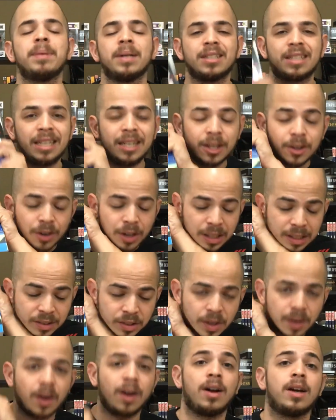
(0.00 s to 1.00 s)
Akira
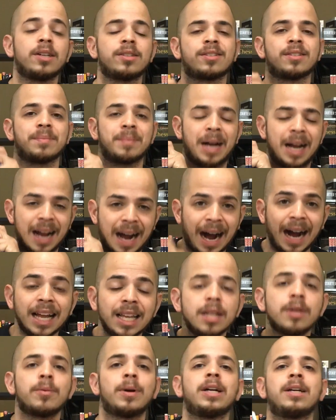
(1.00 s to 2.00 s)
is awesome. I
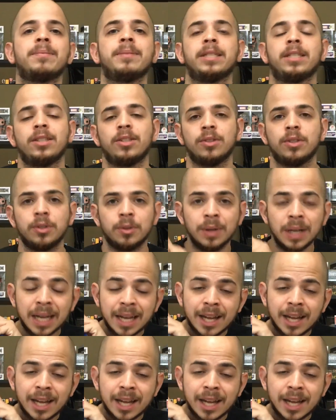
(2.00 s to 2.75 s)
highly recommend you do.